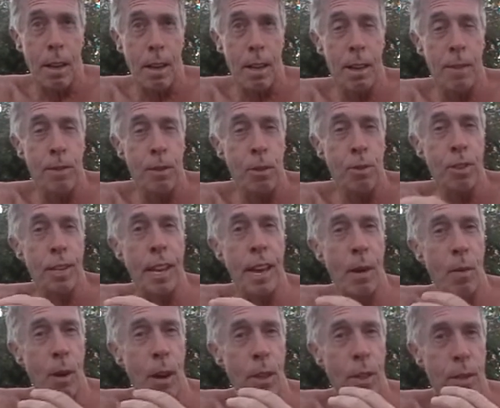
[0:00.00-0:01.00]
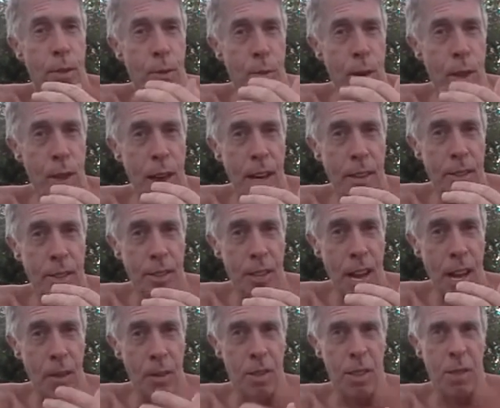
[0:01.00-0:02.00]
If you say I want
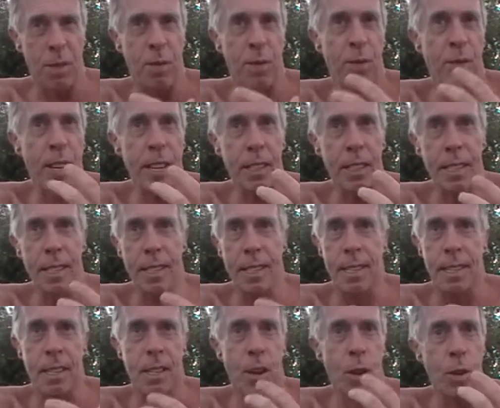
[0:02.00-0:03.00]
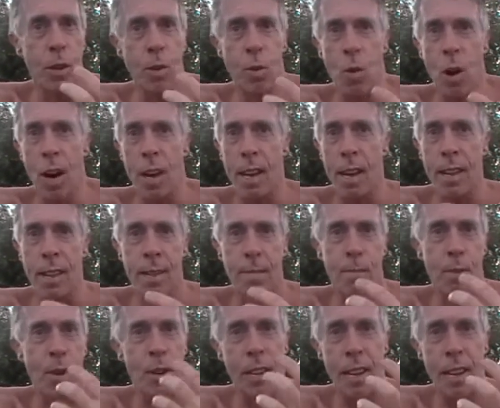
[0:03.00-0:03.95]
$3,000 and feel it and know you want it and put